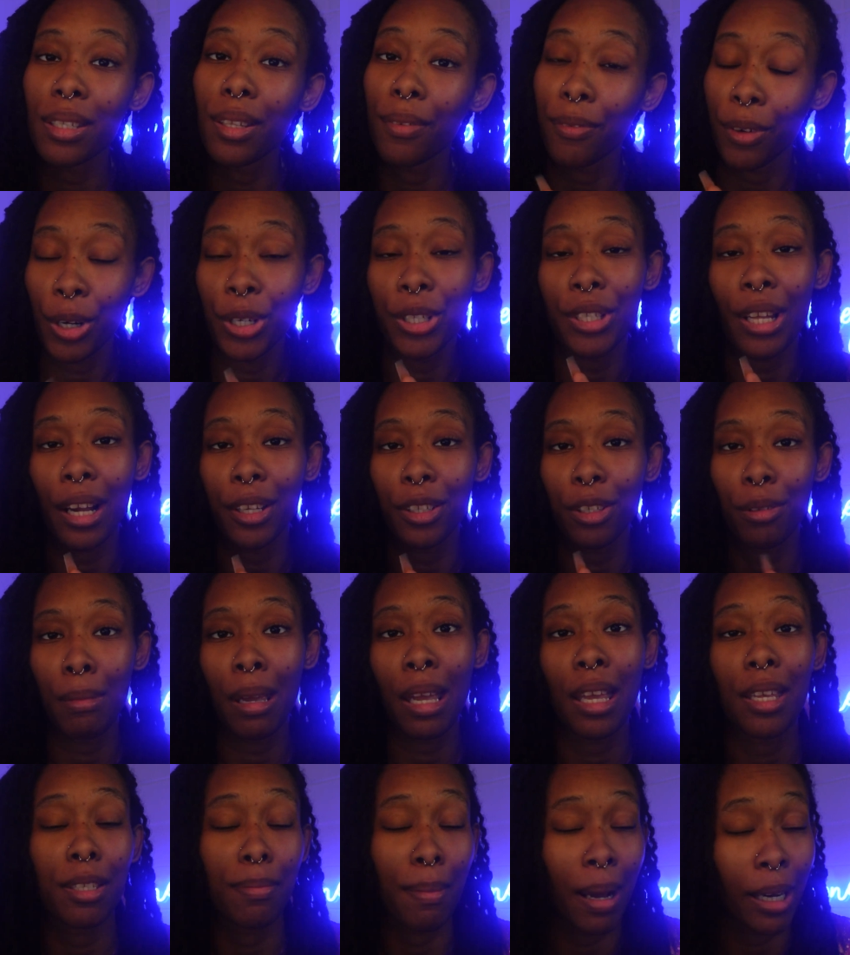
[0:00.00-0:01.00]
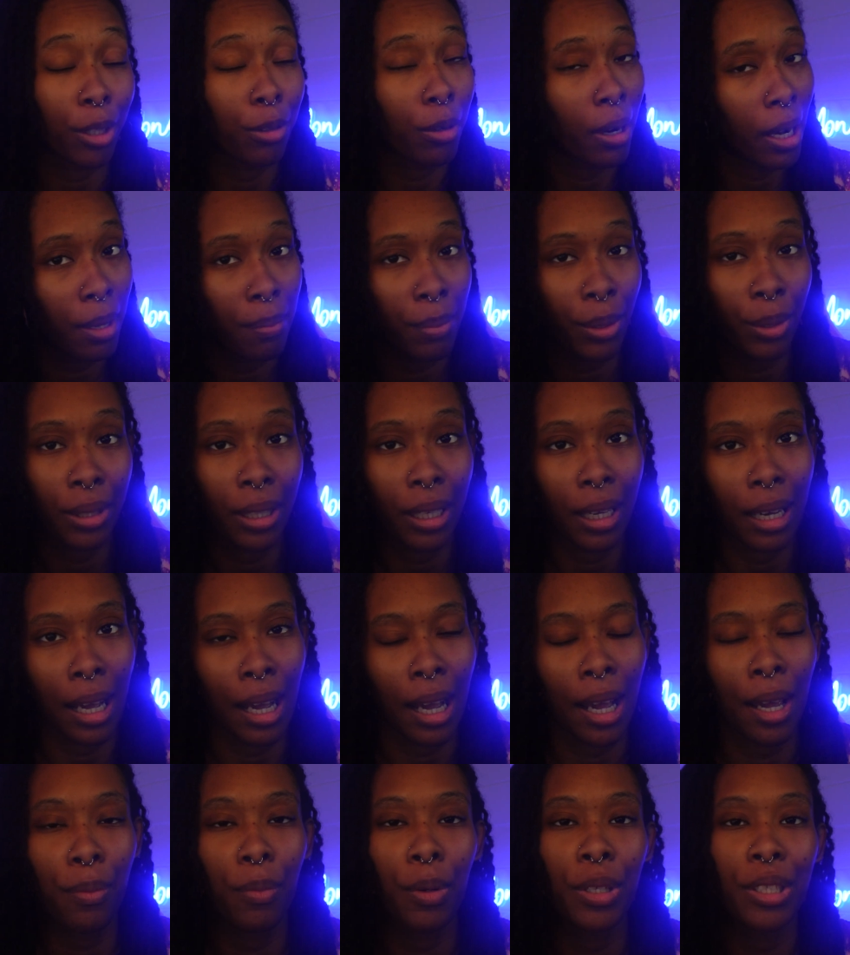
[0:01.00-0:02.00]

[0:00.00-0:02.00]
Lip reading: The first document is my credit building guide,